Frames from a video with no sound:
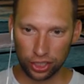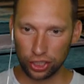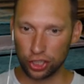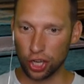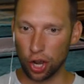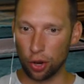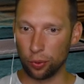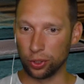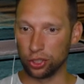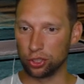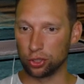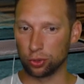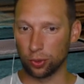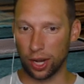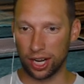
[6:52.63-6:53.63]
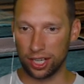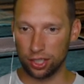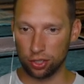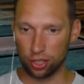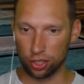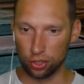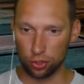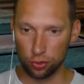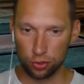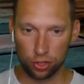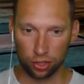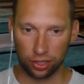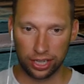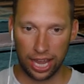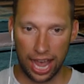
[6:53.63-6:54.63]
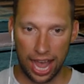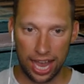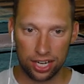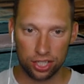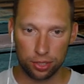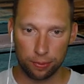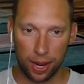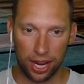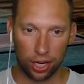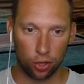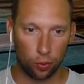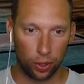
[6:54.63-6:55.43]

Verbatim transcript: you can go and train. You can use your cash to buy